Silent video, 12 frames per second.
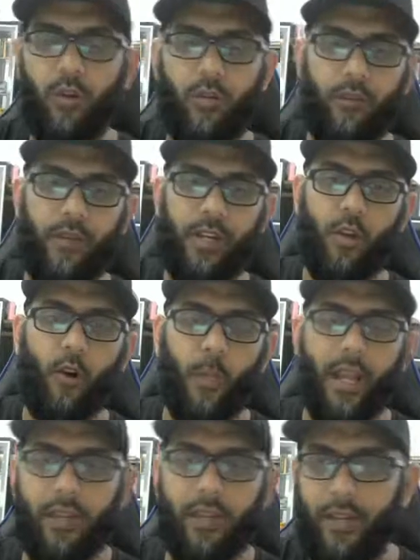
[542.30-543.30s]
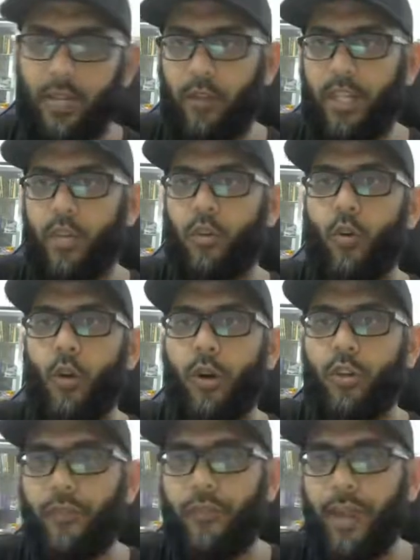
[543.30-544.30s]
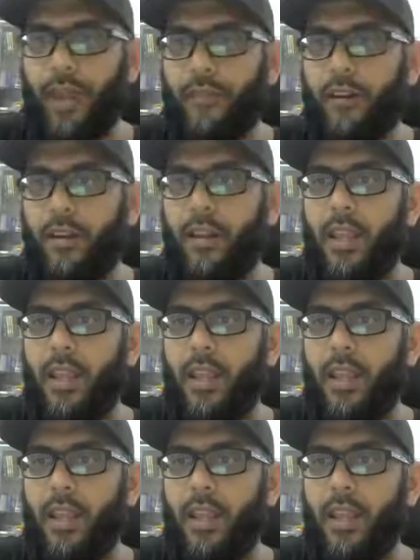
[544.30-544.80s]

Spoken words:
When you go to Fiverr,